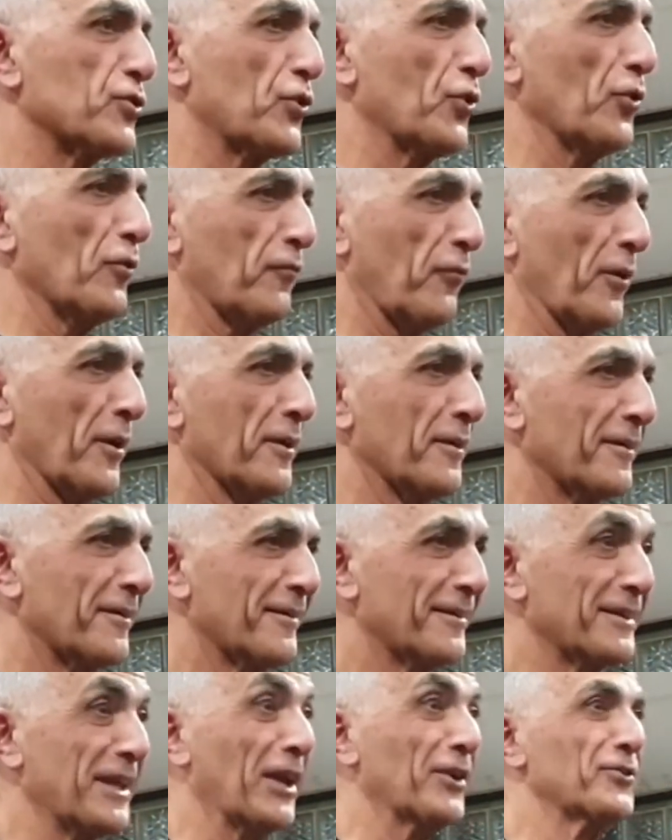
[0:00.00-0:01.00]
girlfriend,
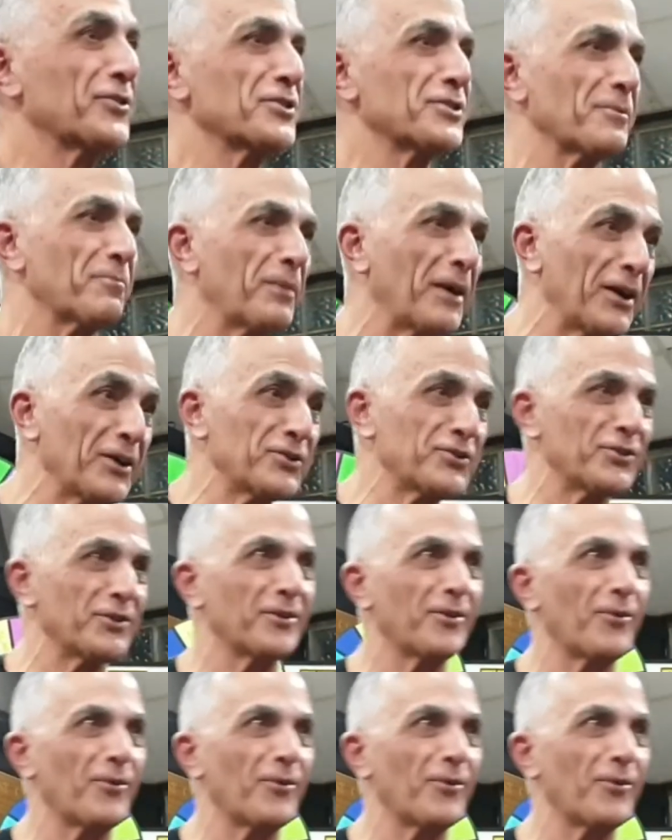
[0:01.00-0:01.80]
the anticipation.